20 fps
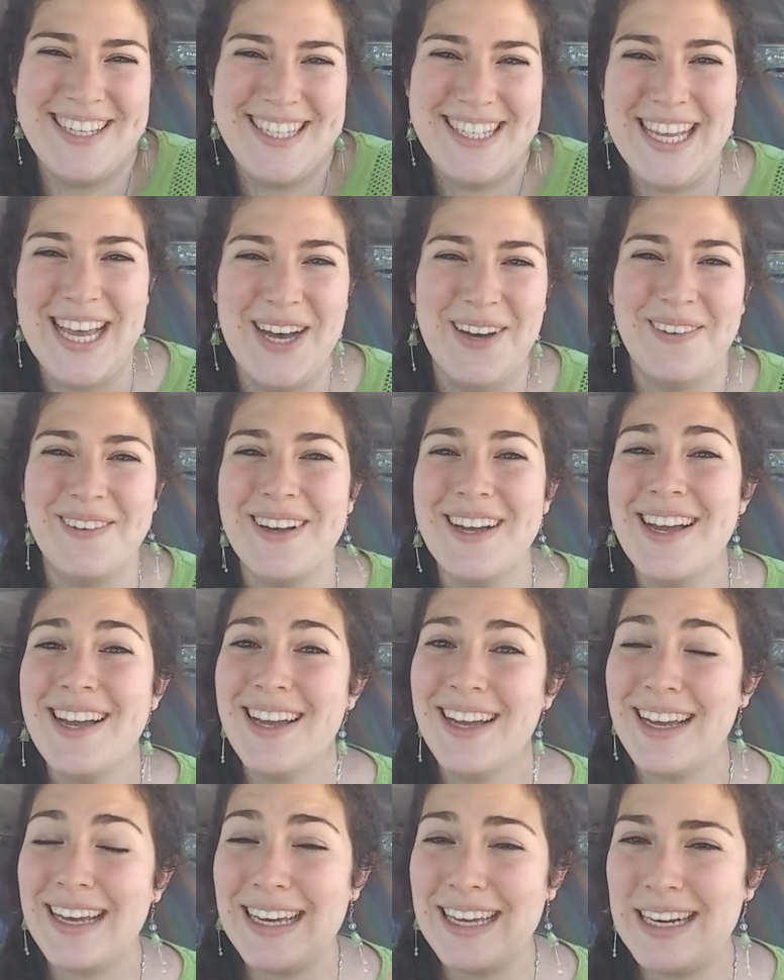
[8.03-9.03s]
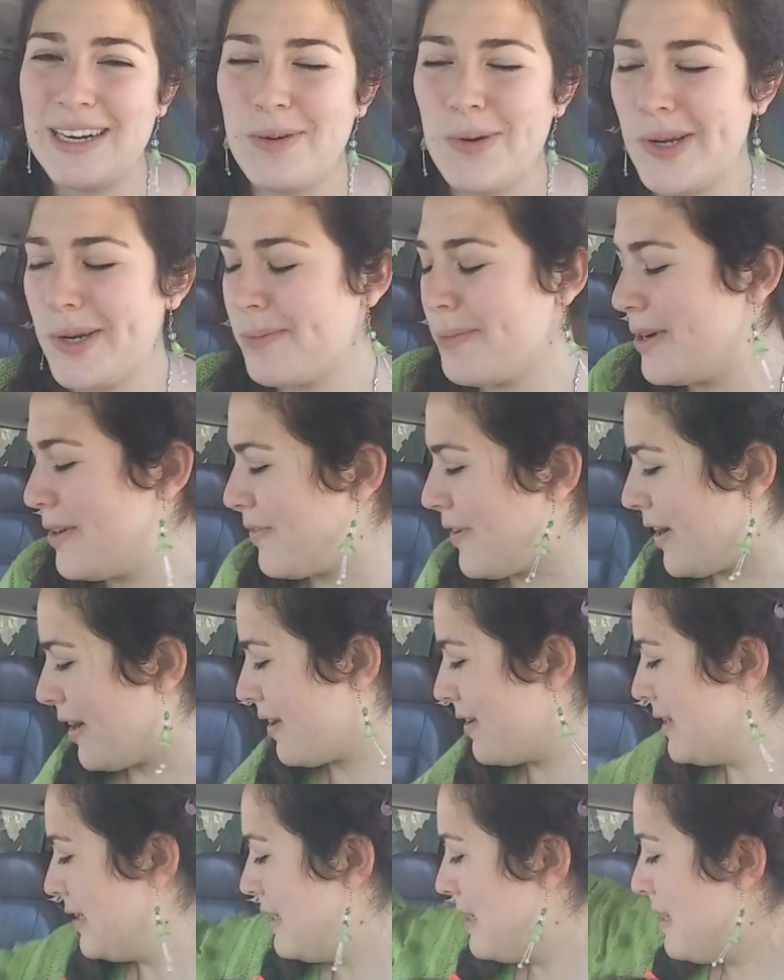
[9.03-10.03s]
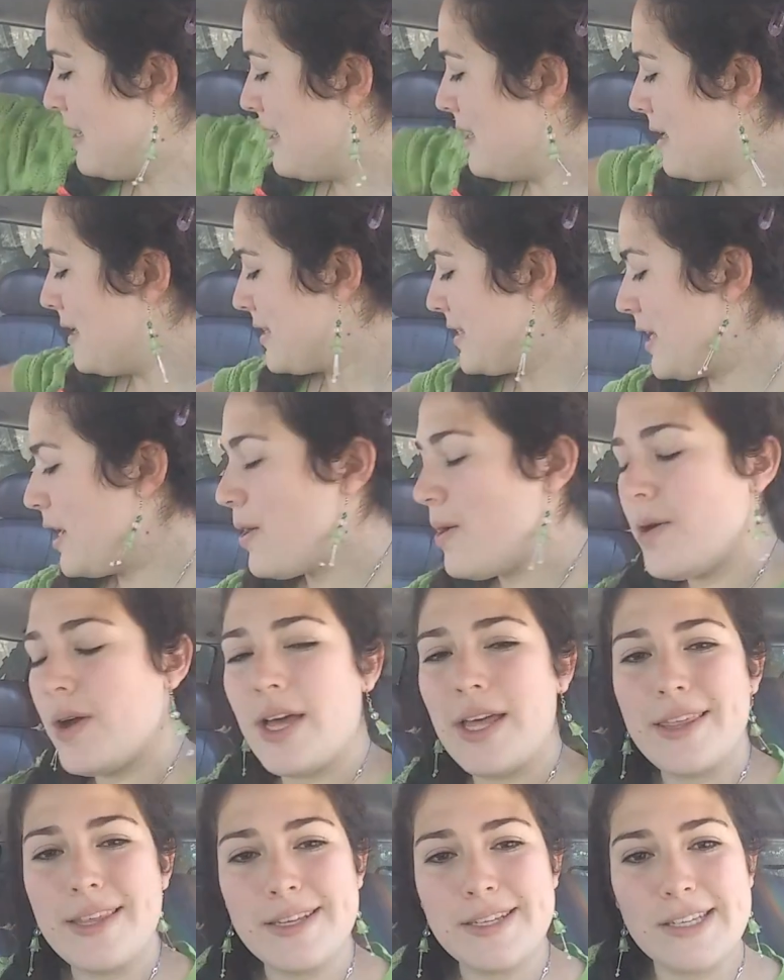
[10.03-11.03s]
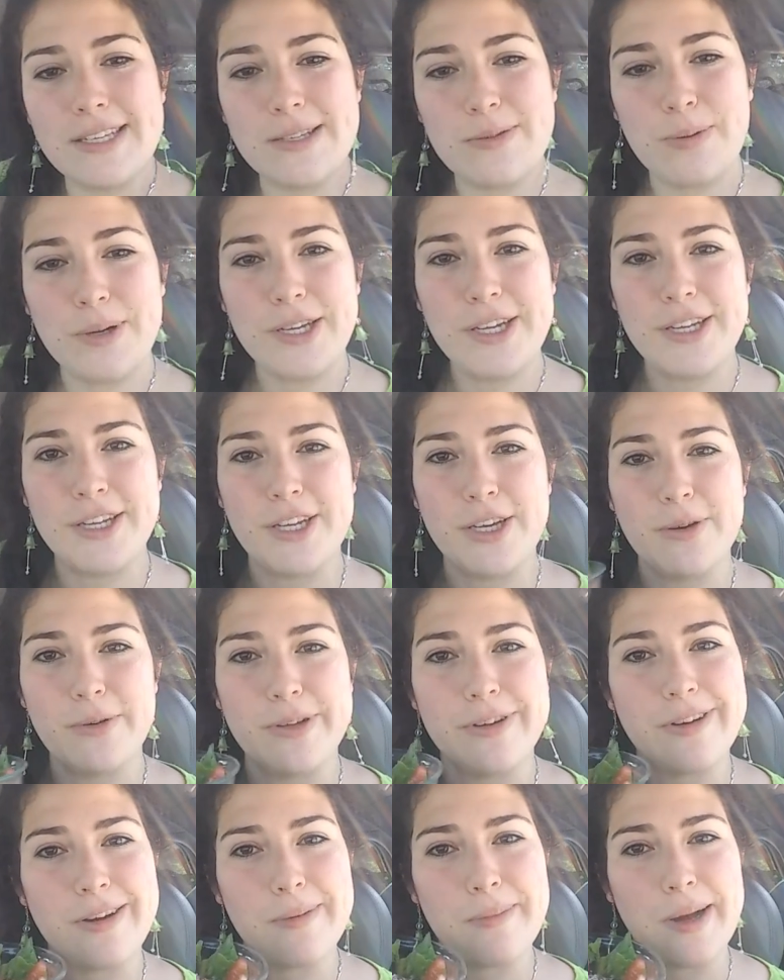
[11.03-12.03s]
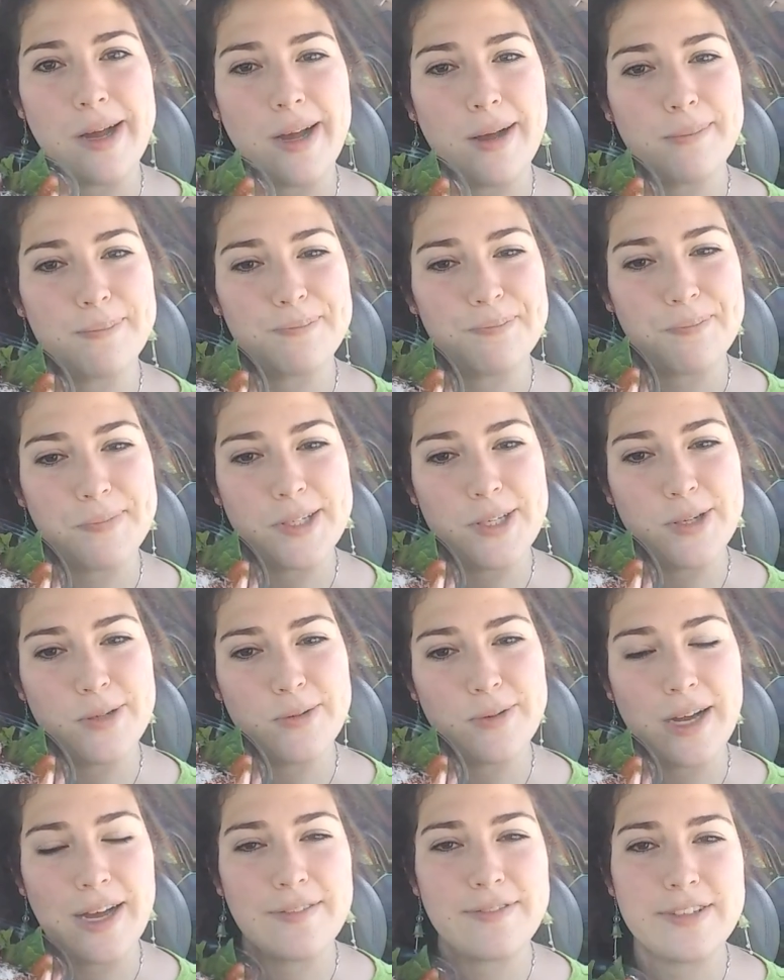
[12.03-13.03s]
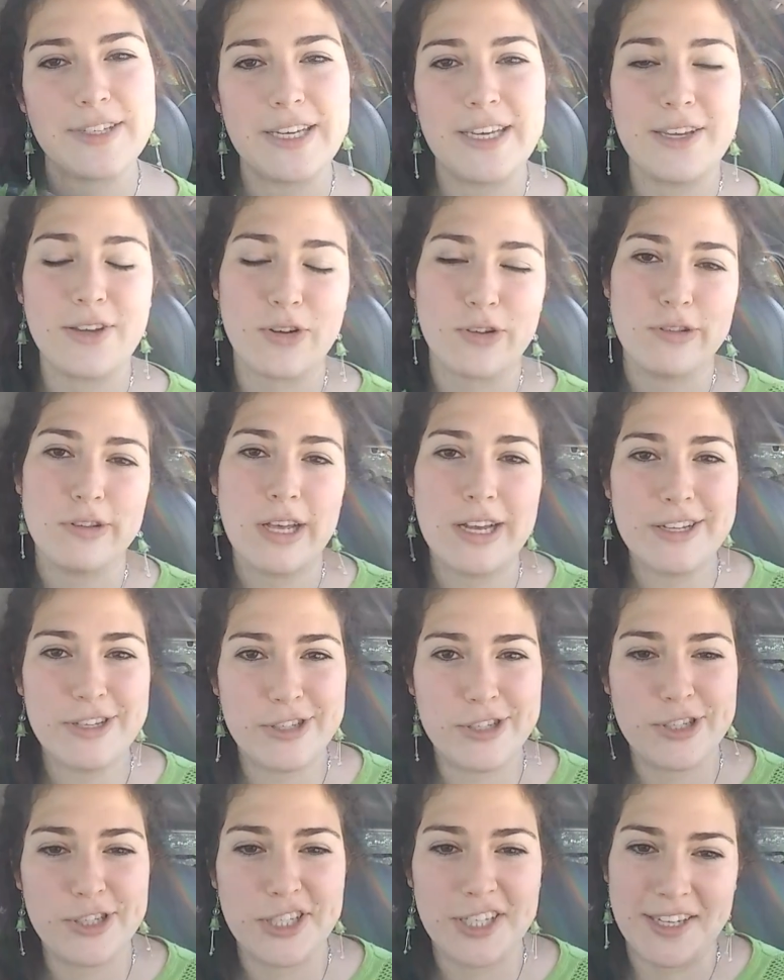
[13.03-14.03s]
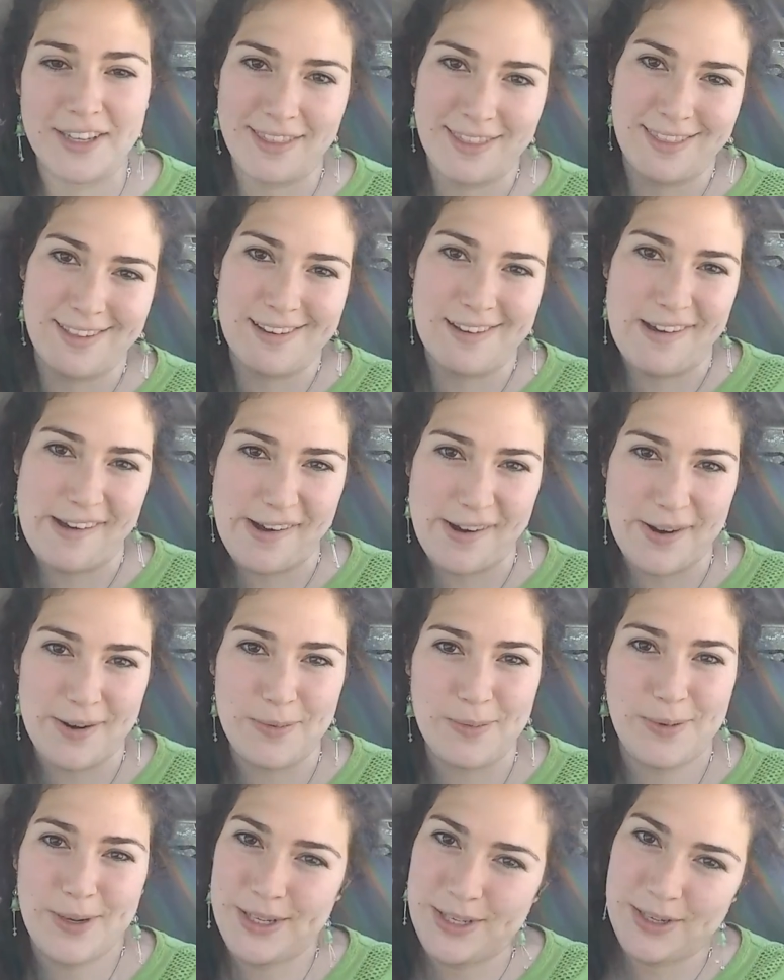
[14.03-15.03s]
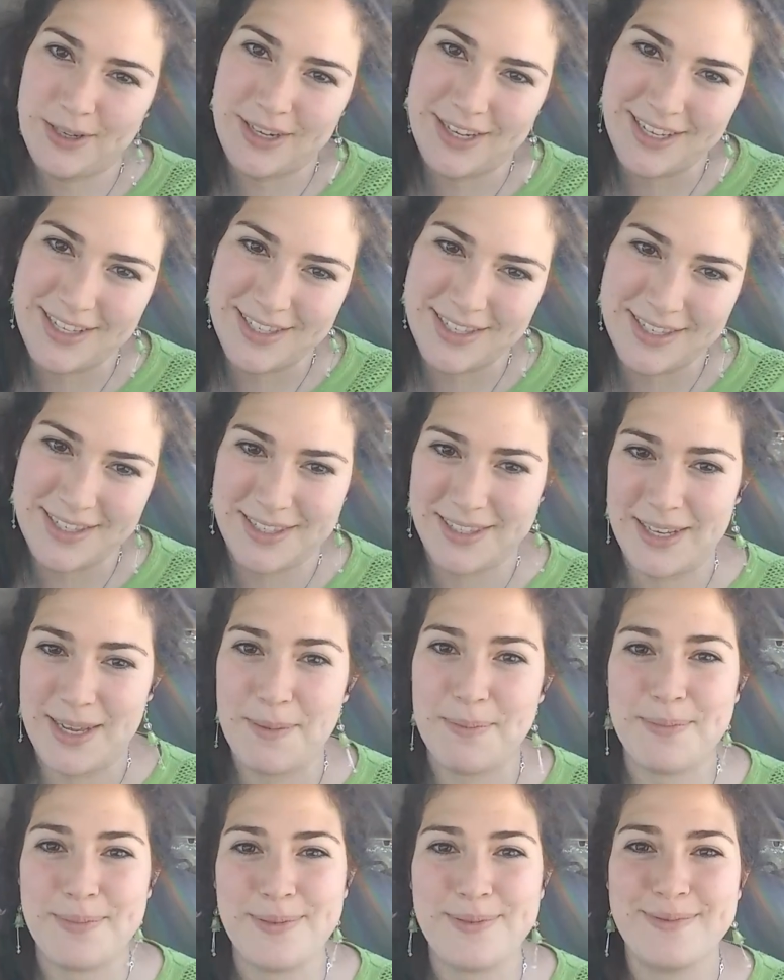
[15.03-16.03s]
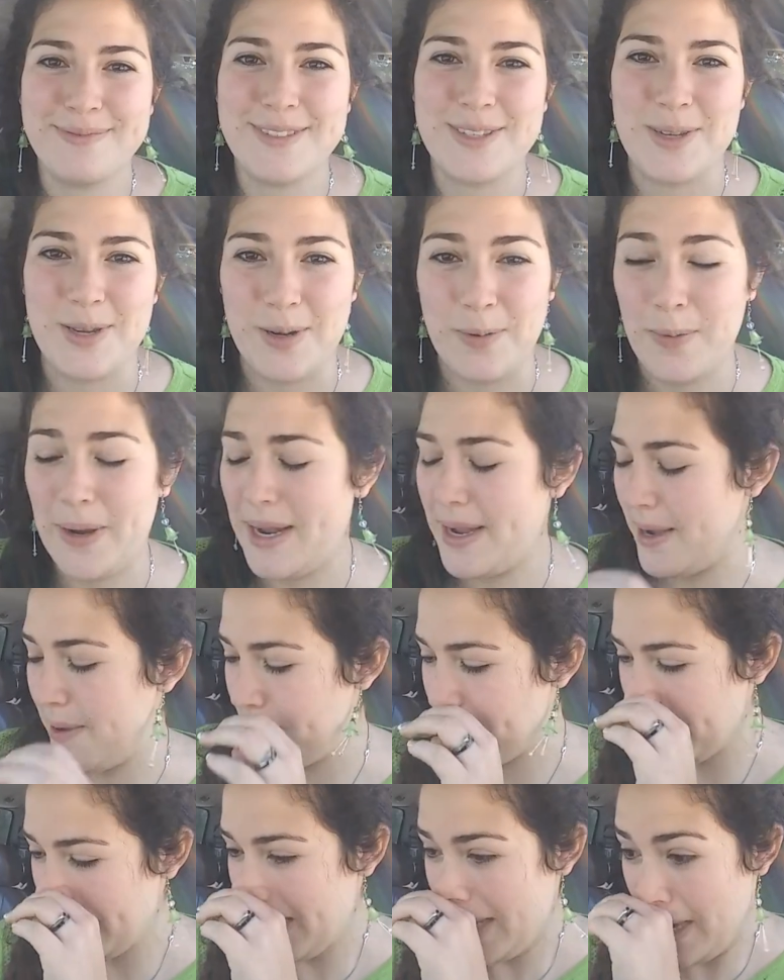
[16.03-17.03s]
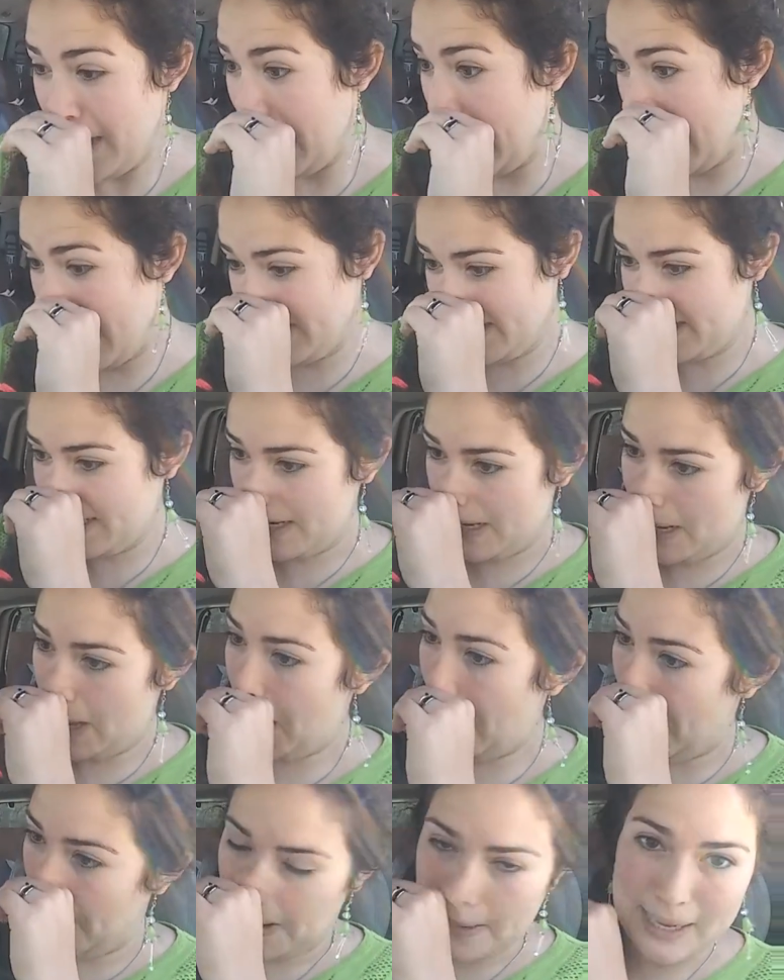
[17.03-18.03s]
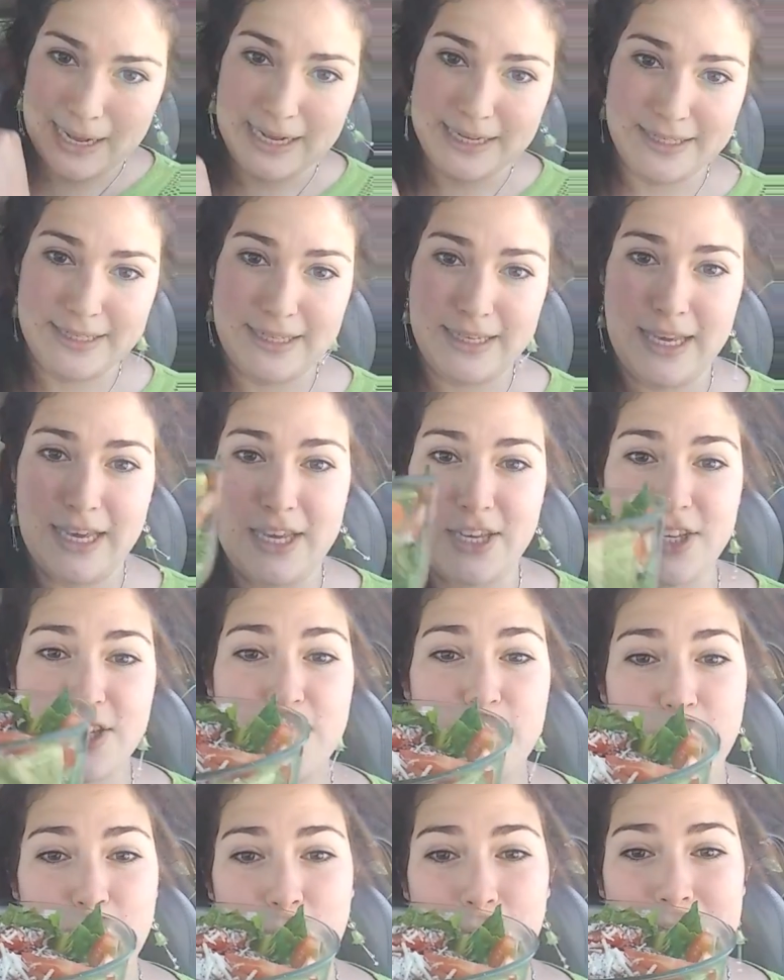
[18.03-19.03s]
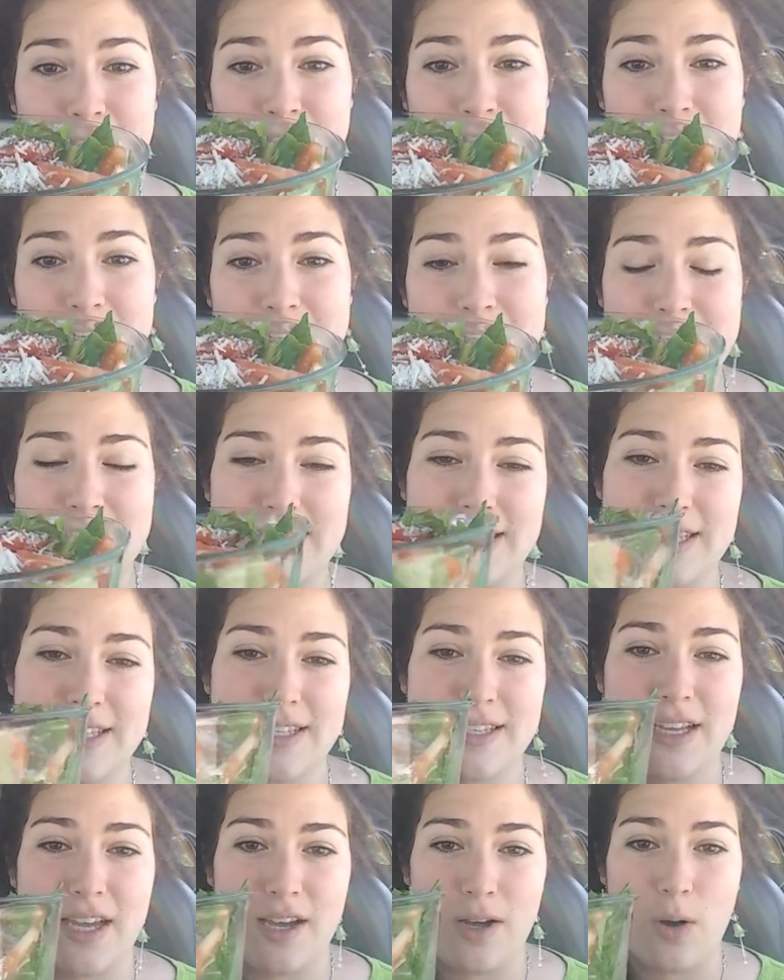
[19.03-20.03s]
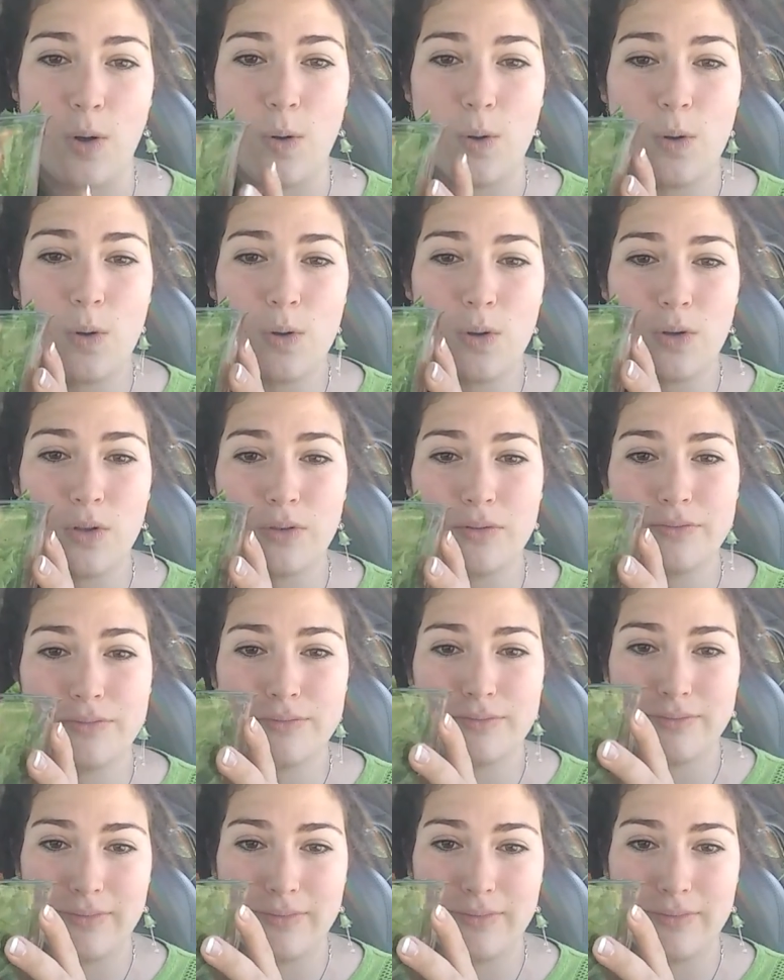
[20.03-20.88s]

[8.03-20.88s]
so I don't want to move her. So, this is what you do when you're a mom. You have to eat your lunch in the car when your kid's asleep so you don't wake them. And, uh, yes, in case you were wondering, this is a whole